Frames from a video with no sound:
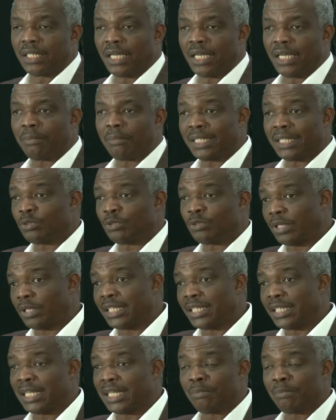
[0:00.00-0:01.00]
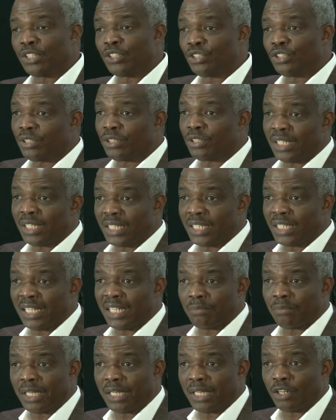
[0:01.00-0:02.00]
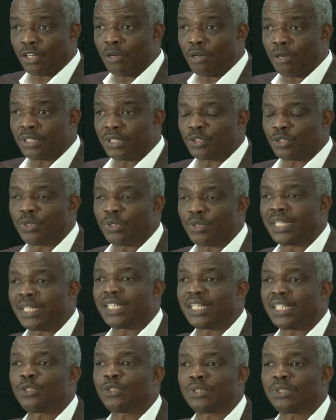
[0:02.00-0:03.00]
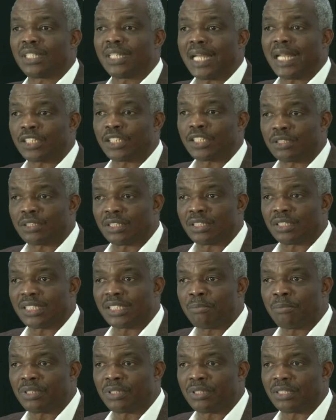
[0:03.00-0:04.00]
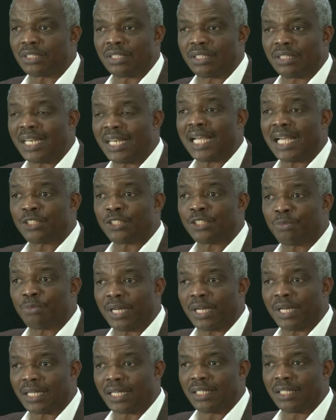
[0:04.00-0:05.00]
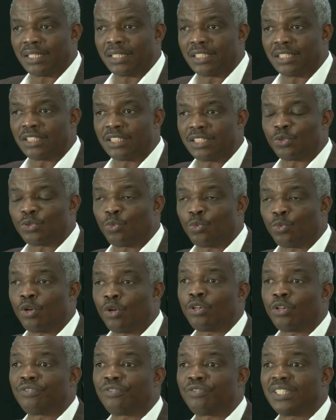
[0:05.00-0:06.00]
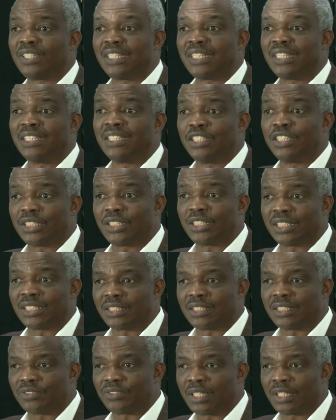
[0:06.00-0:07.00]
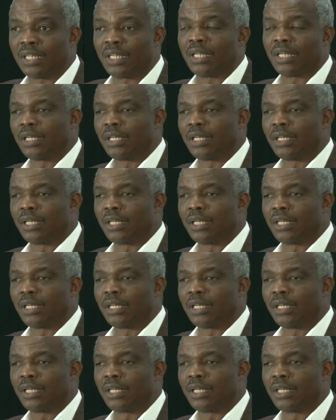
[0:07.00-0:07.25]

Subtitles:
As I mentioned earlier in my comments, we engage with the National Assembly. NASBA is one of the initiatives.